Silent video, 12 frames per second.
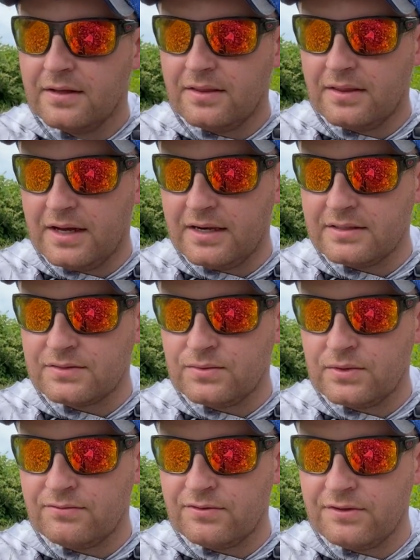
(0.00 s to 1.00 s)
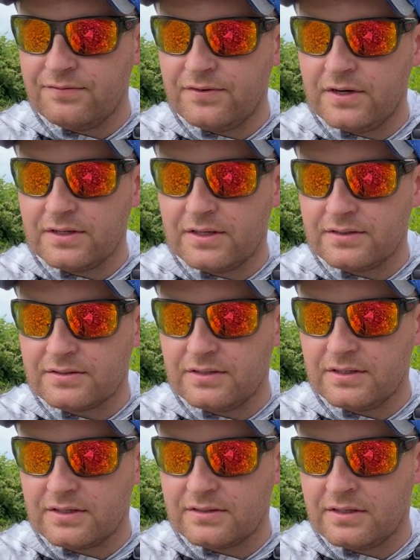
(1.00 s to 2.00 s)
That is one of the funkiest
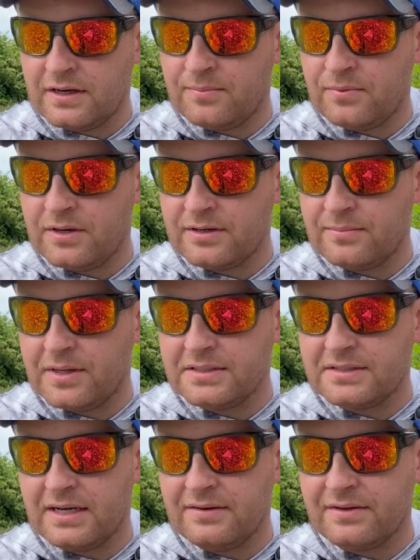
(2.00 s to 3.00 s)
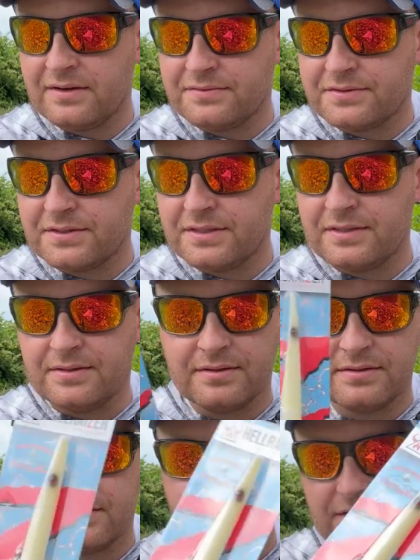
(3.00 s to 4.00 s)
looking top water baits I've ever seen.
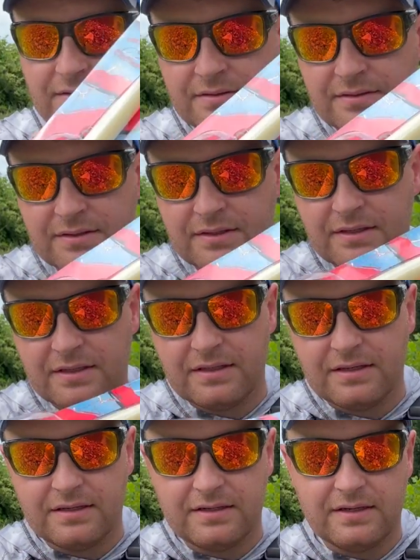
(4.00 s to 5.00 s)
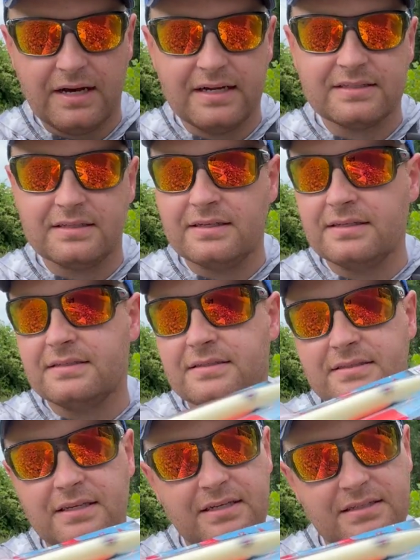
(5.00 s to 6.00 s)
So, that's at least
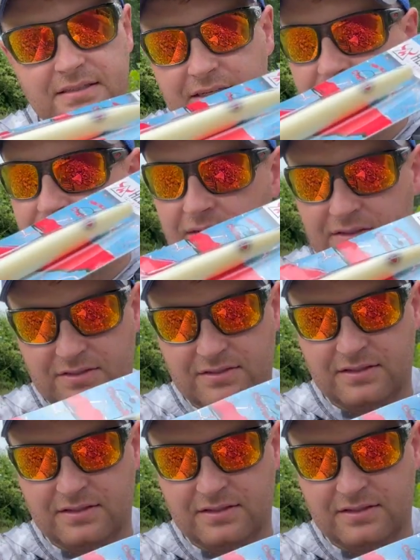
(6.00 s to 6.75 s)
6-7 inches